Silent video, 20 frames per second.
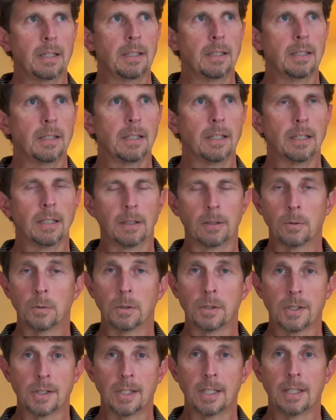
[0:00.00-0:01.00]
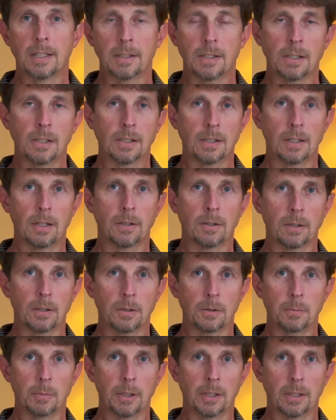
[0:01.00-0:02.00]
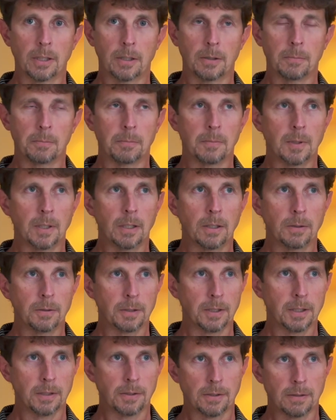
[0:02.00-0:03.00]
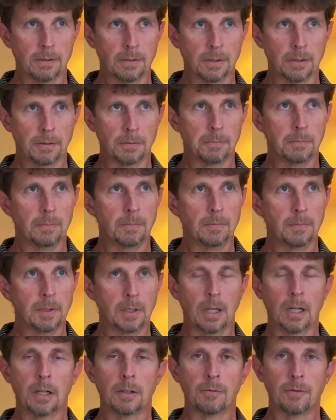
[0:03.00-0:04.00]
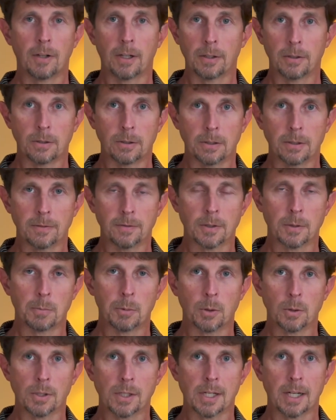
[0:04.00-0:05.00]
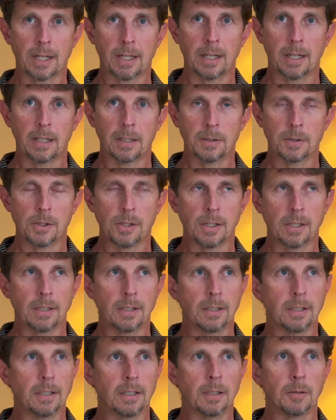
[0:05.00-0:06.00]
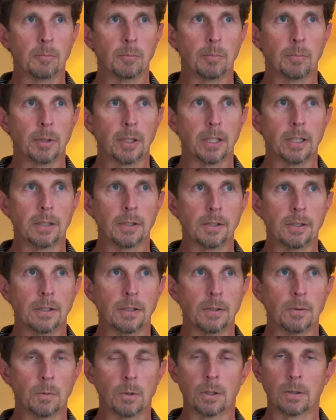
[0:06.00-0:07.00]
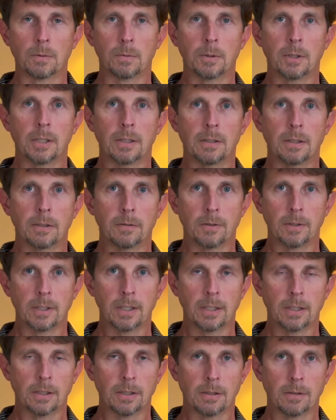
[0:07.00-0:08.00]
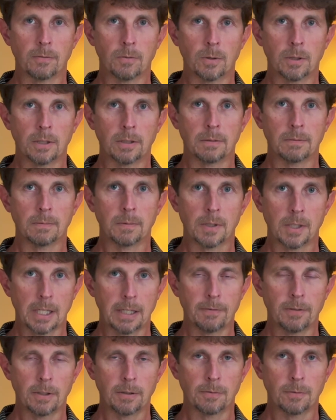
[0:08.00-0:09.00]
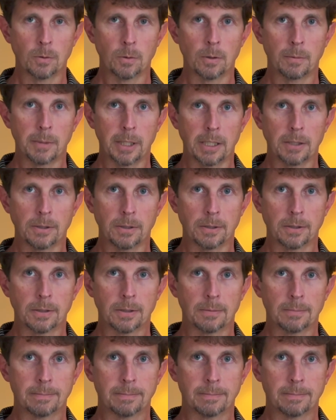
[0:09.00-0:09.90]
And of course, since he's gone on to become known as the godfather of sports psychology, and players he's worked with over the years have won 74 majors.